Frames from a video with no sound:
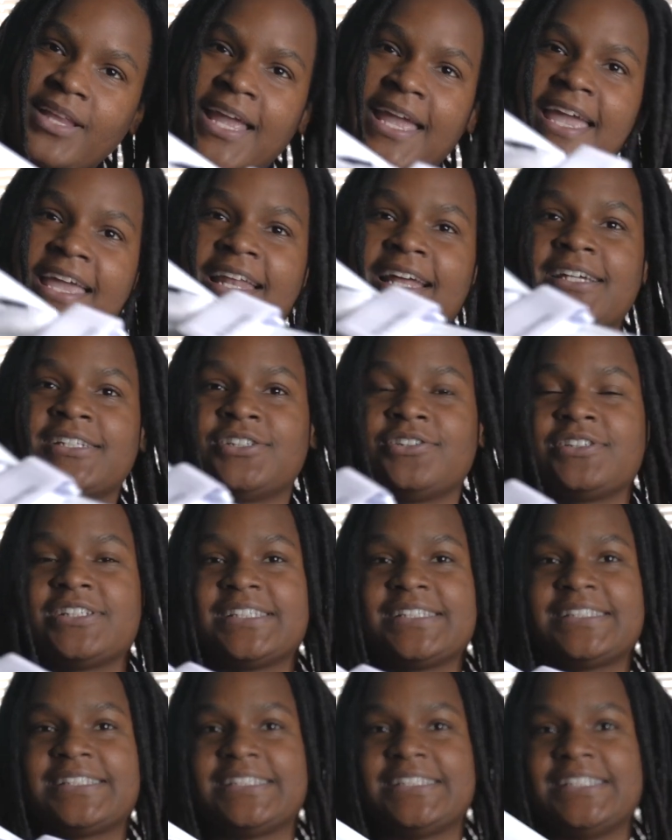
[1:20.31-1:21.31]
and as you
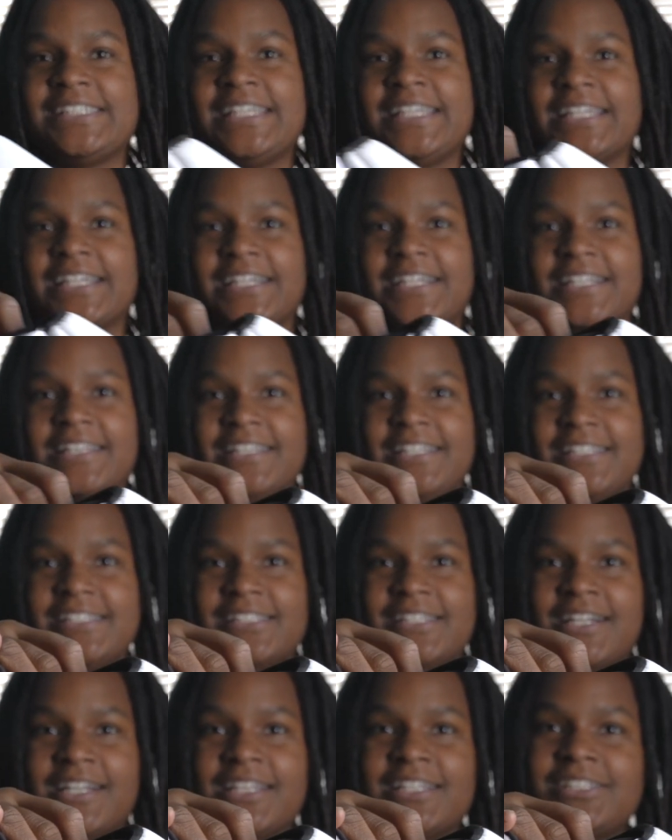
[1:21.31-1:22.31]
can see here,
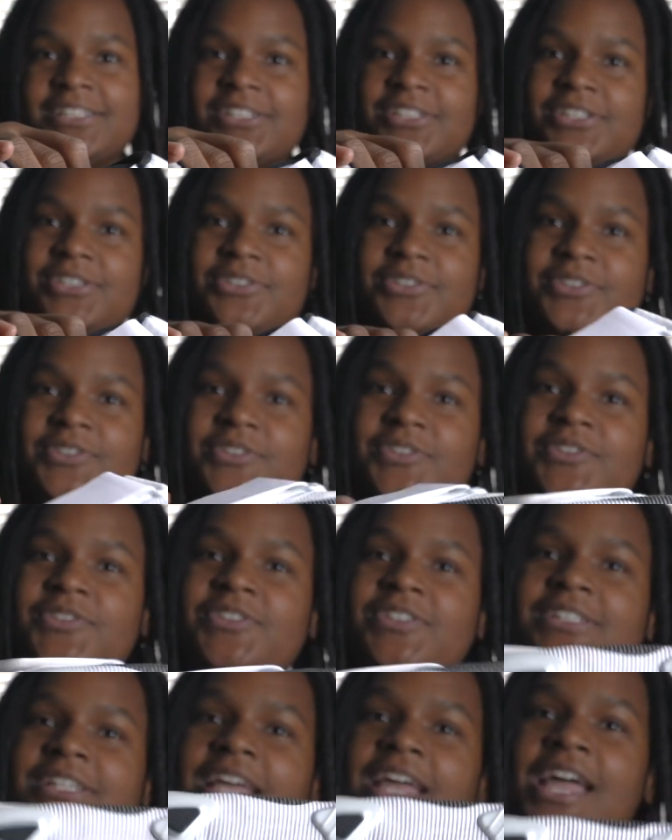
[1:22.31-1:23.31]
these are the
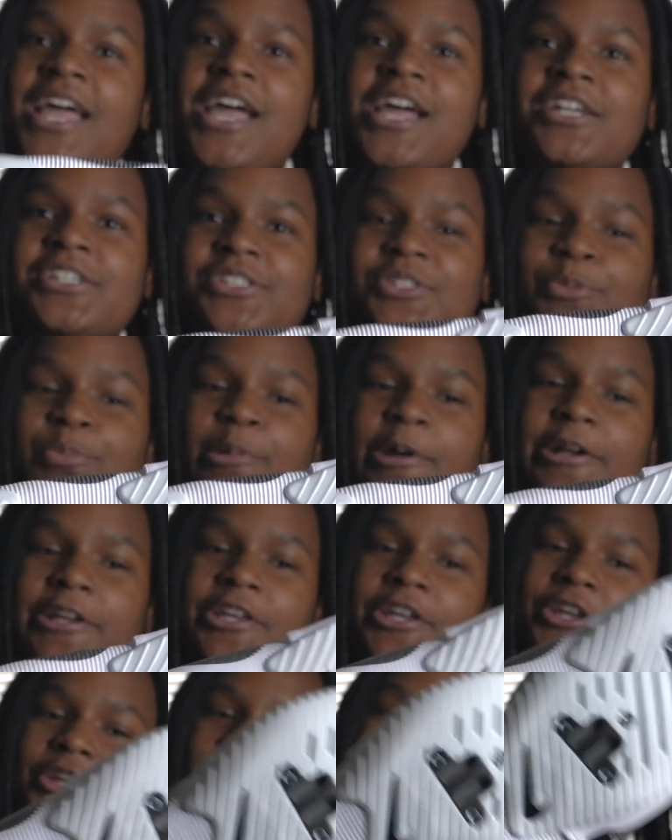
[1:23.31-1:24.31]
shoes. Super
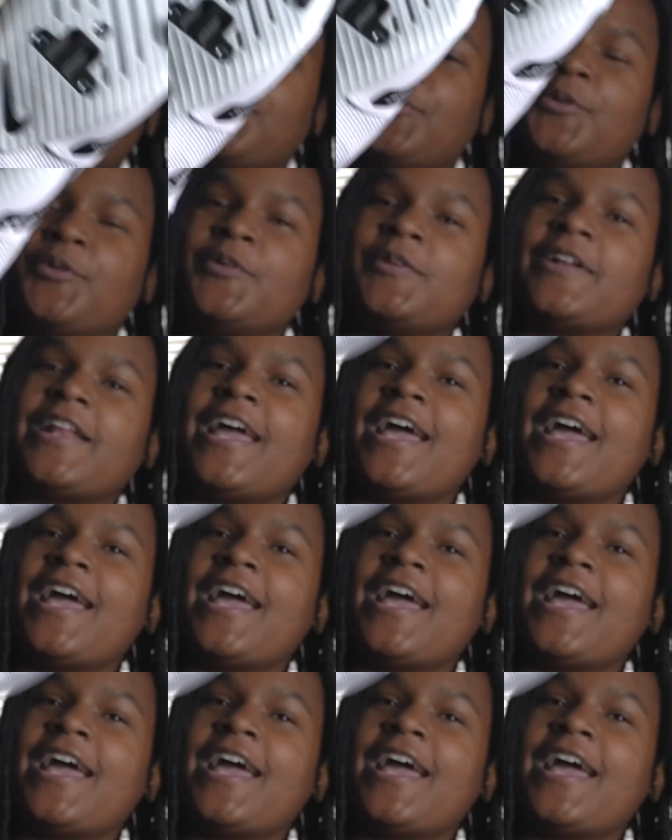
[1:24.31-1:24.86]
cute.